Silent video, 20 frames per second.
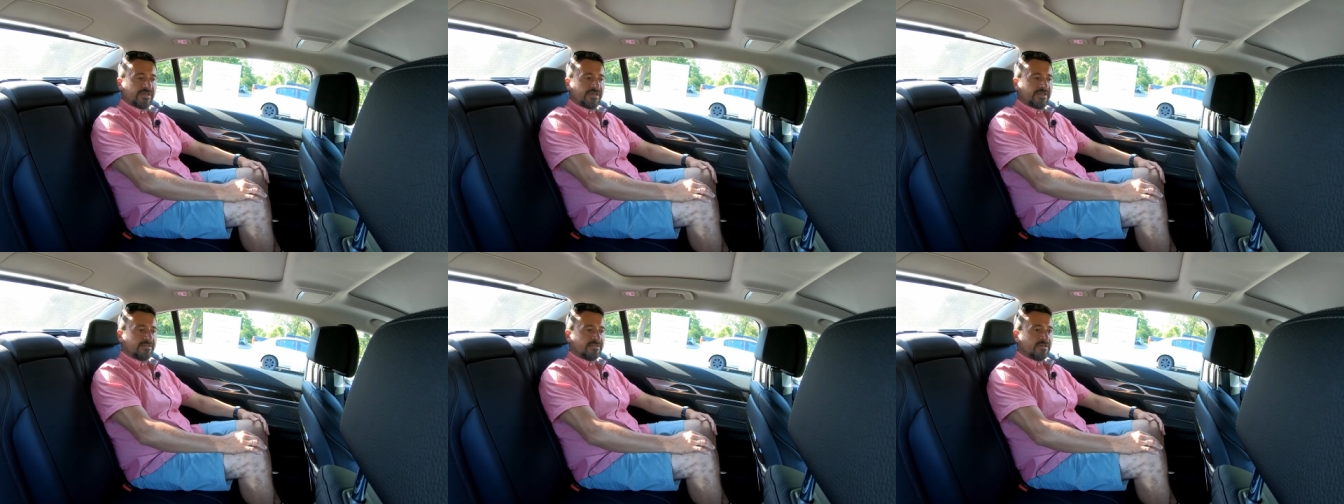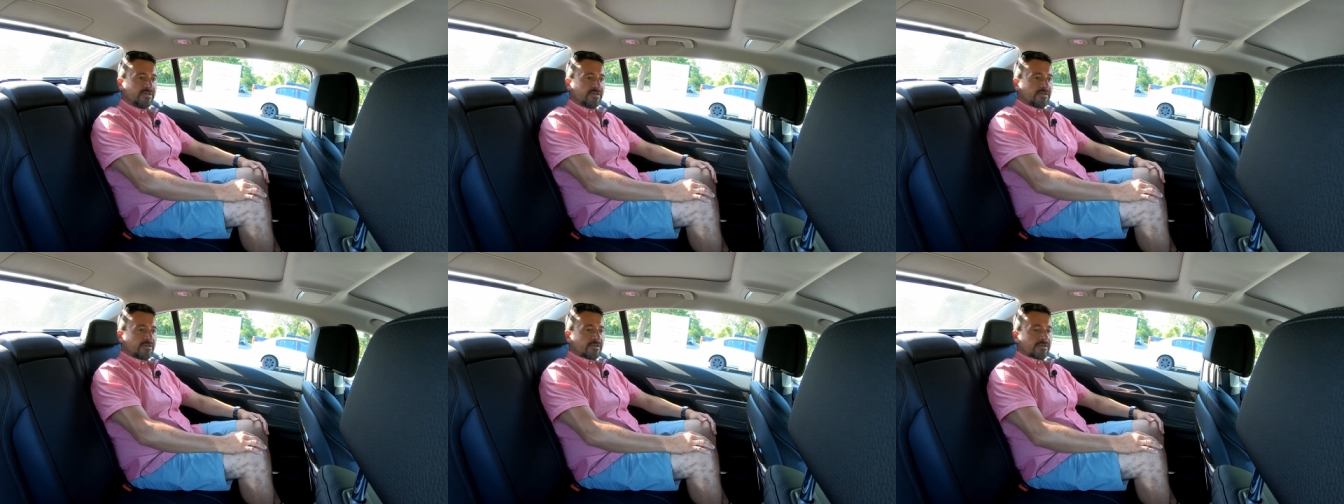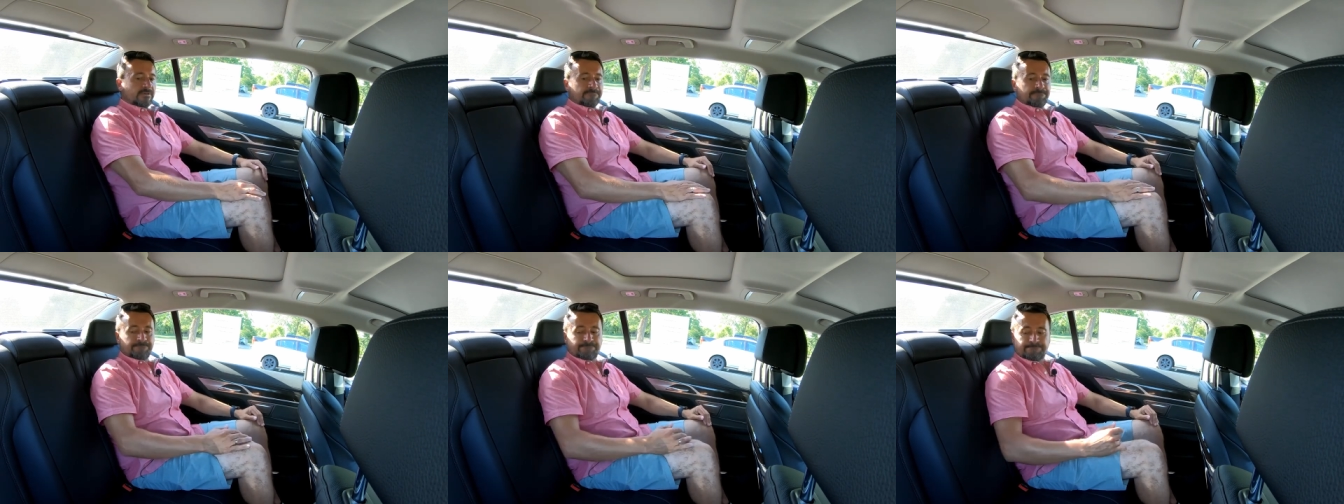much
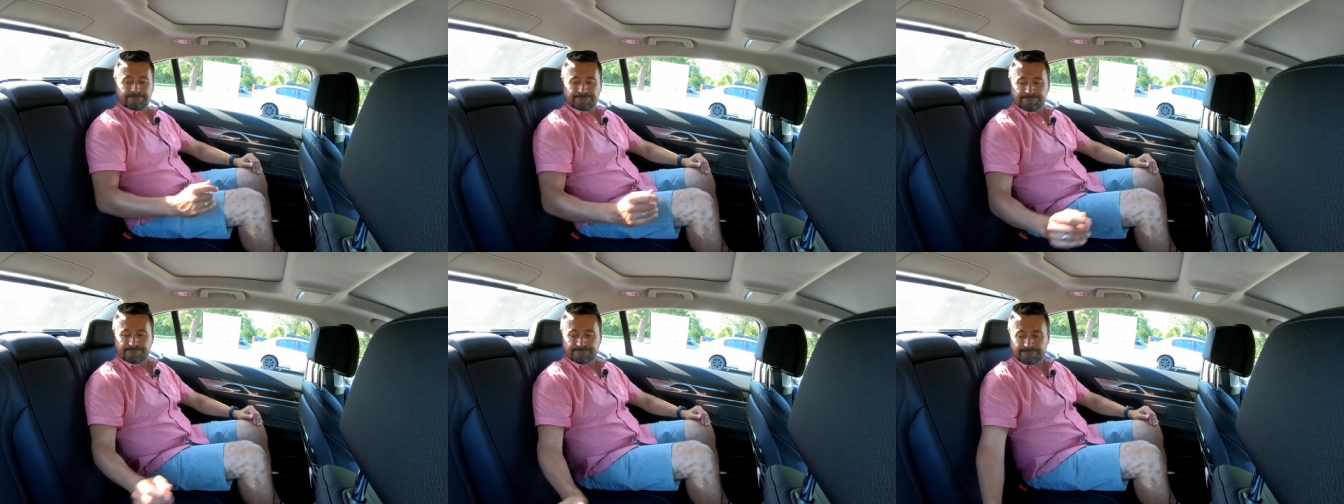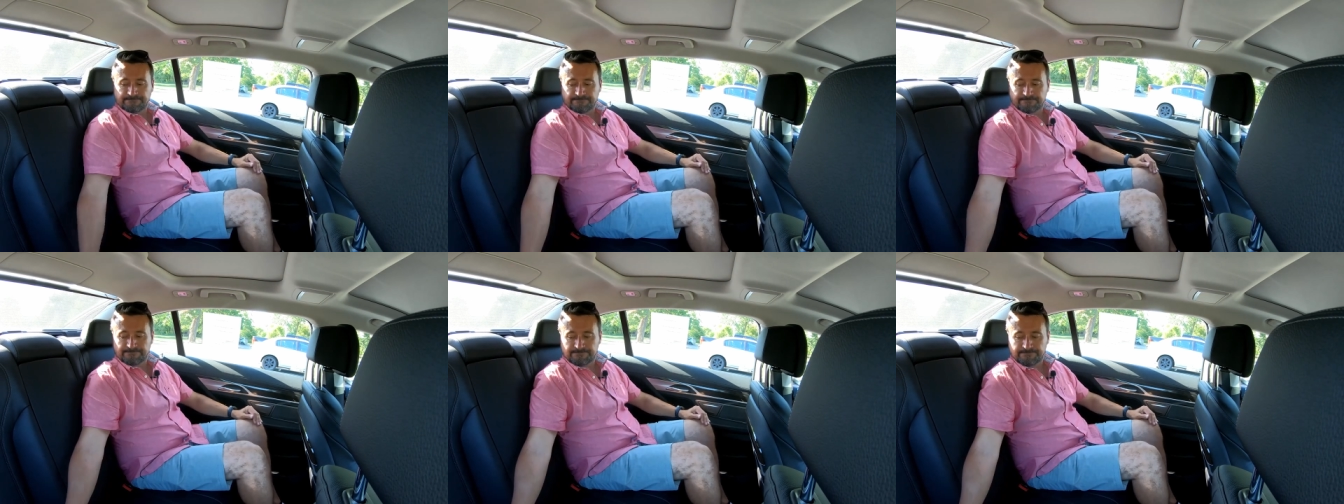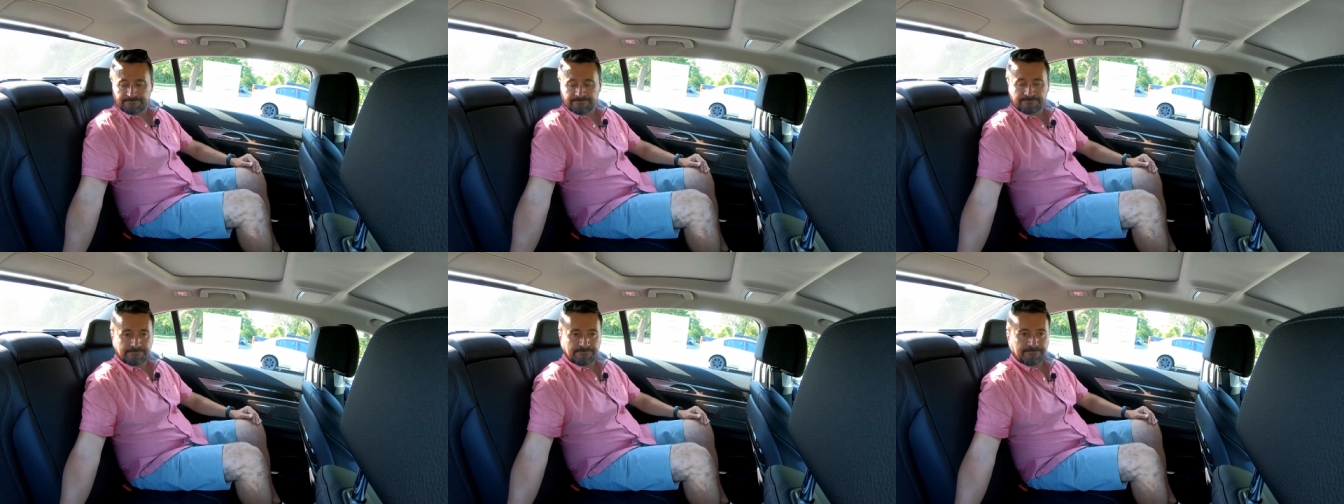in the
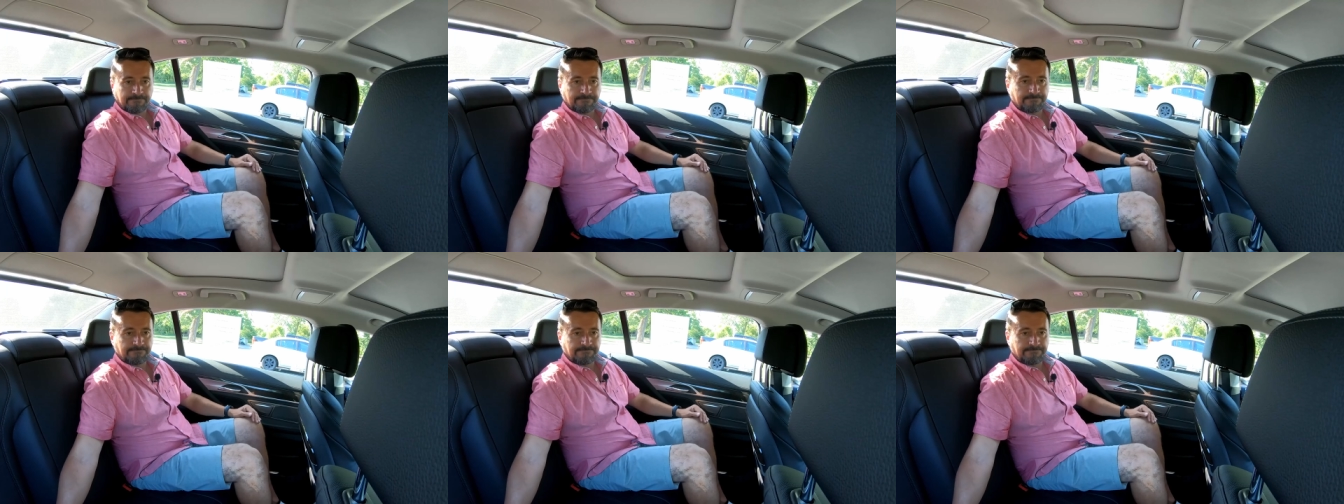Mercedes-Benz